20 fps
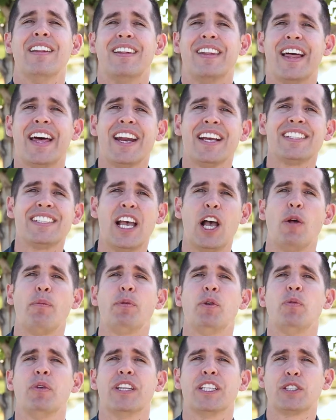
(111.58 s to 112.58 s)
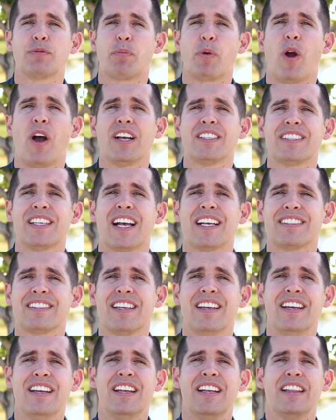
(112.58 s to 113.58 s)
Let us help you in this
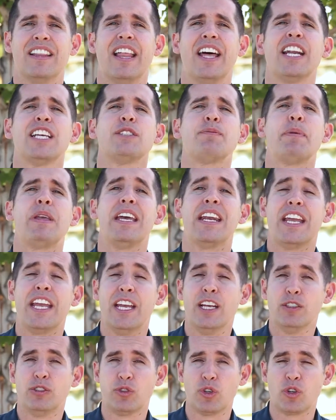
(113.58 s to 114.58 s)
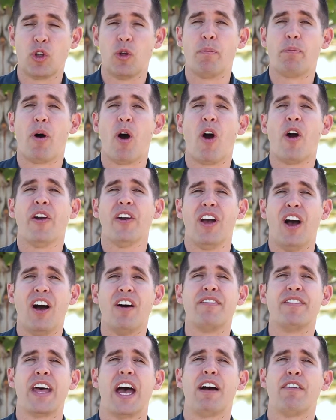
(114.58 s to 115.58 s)
process. Let us be an integral part
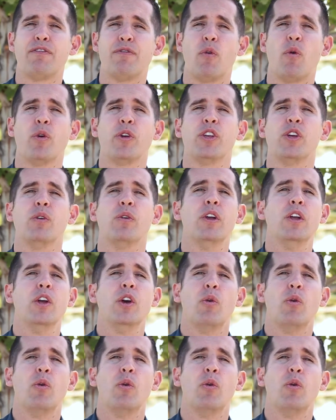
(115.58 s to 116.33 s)
of that for you.